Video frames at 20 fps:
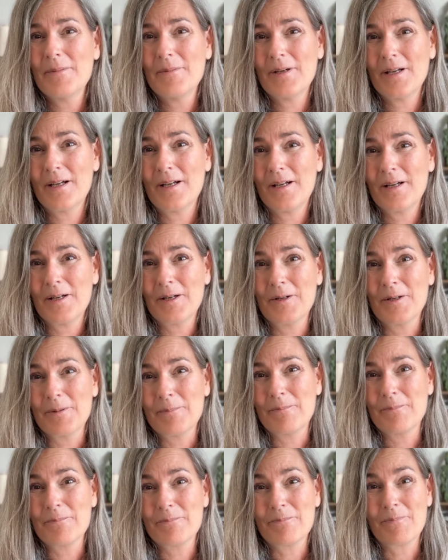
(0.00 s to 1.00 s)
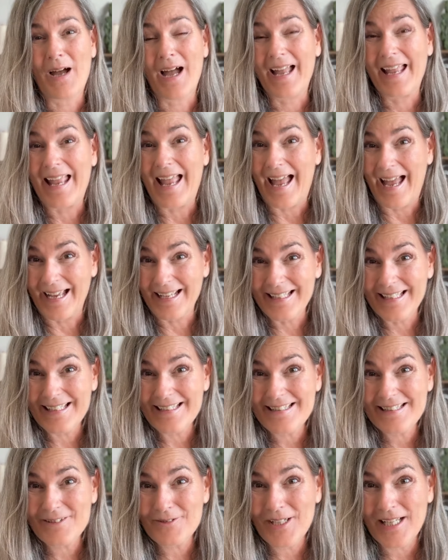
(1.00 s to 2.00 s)
by
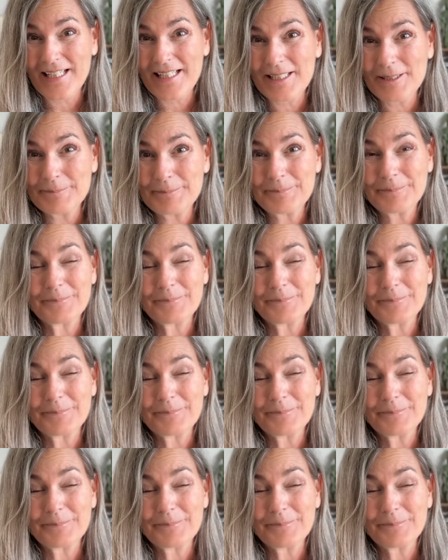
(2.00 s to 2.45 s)
Ankestrick.